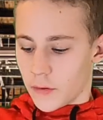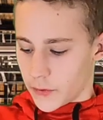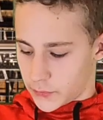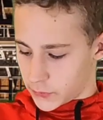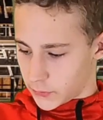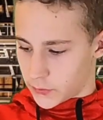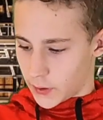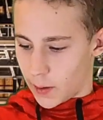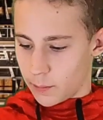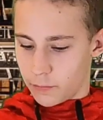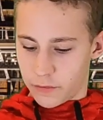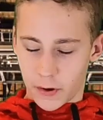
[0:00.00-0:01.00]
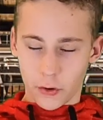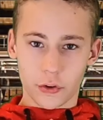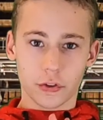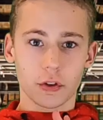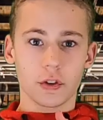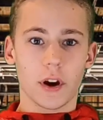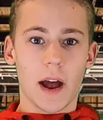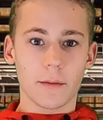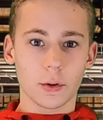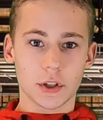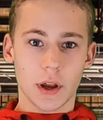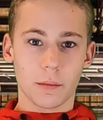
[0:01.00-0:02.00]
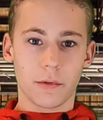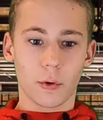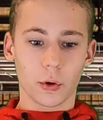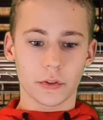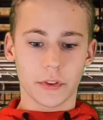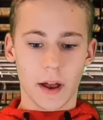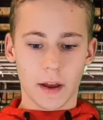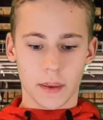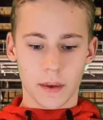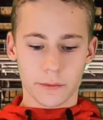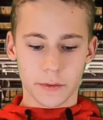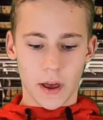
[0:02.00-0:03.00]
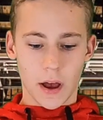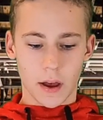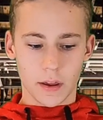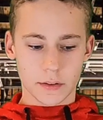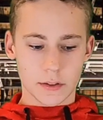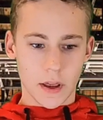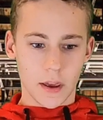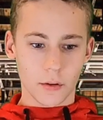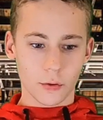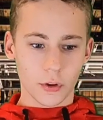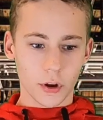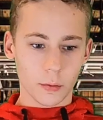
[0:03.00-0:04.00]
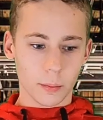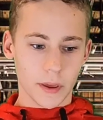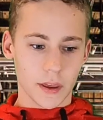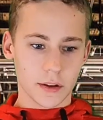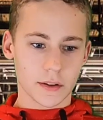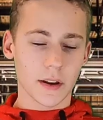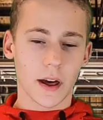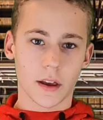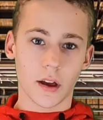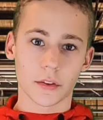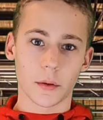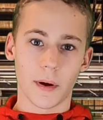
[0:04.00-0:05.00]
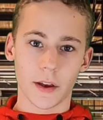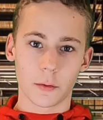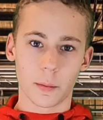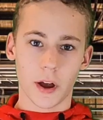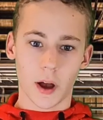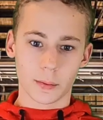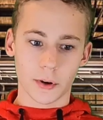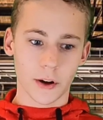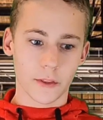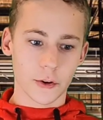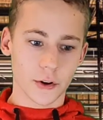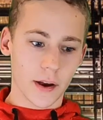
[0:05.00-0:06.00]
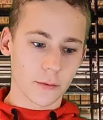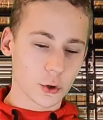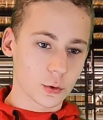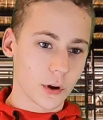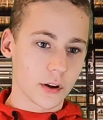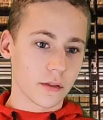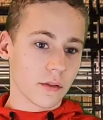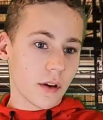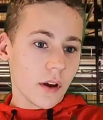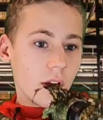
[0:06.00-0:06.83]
This is, I'm fairly certain, your average M4 stock, if not a little bit, not customized, but upgraded than your average one.